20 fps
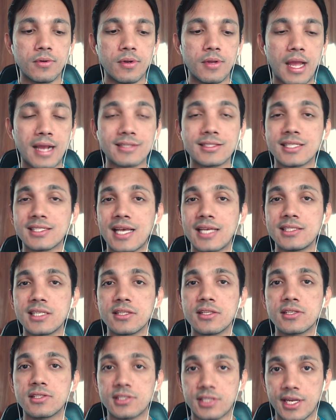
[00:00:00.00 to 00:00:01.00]
exercising
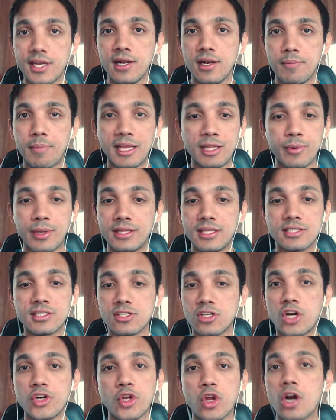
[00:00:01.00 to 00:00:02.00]
this skill, by the way,
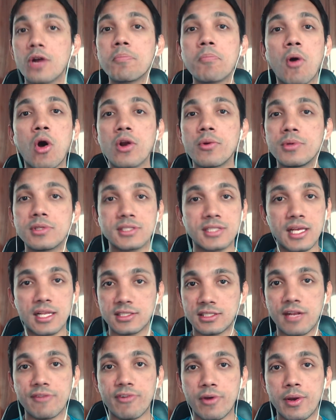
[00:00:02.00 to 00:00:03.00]
you're not born with
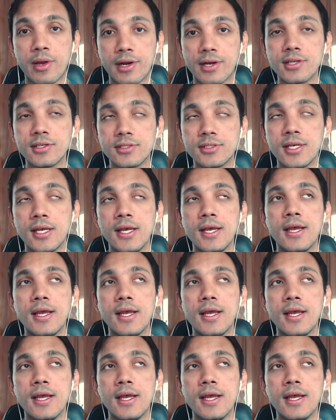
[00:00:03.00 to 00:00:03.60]
self-awareness.